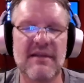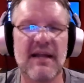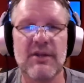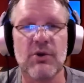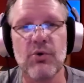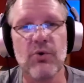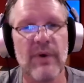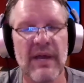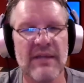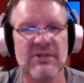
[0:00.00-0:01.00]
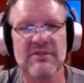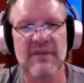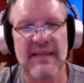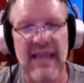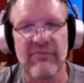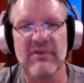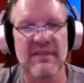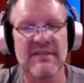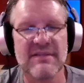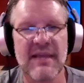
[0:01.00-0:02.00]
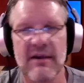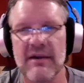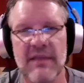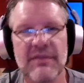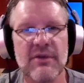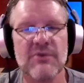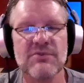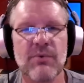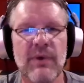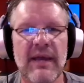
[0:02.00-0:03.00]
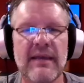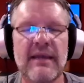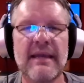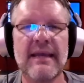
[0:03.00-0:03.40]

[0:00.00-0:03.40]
not in a cool way, just like everything's there and nothing goes away.